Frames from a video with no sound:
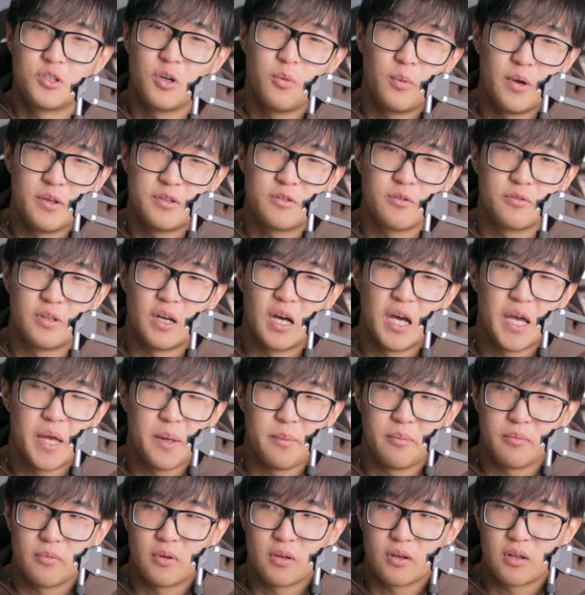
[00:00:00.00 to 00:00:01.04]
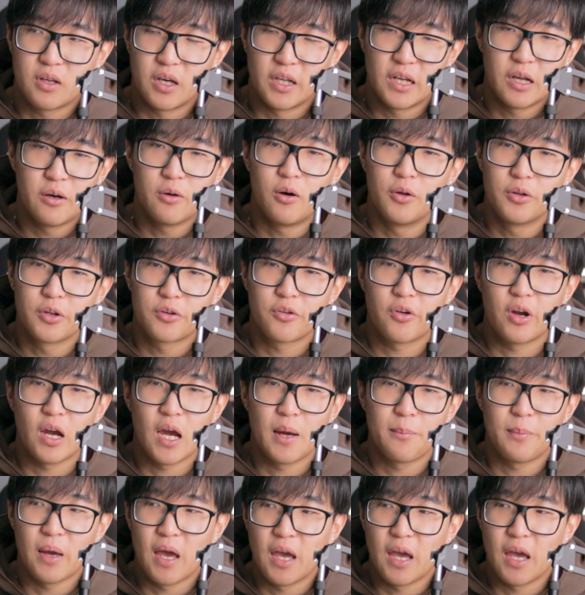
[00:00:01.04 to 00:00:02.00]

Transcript: don't waste your time, cut out all the crap,